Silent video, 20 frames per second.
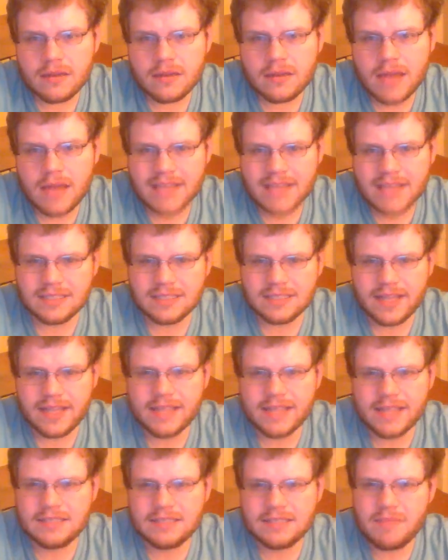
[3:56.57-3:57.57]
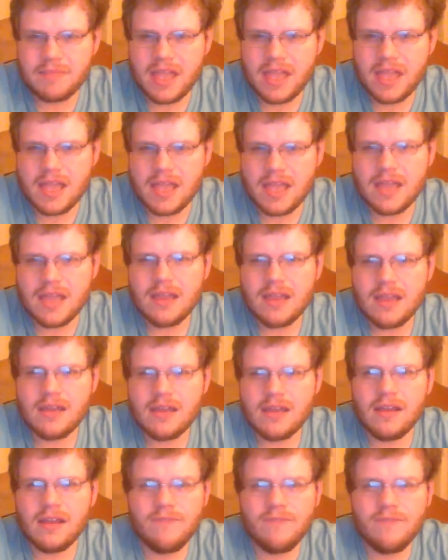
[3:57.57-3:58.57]
escalated to me
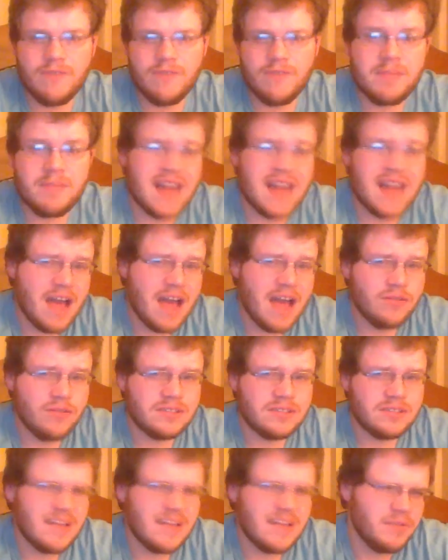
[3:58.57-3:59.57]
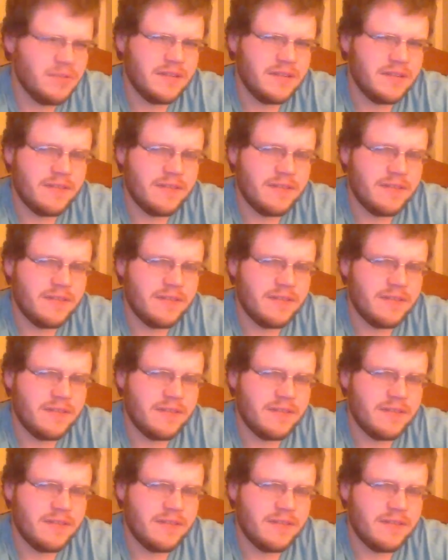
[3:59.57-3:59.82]
flipping out, not really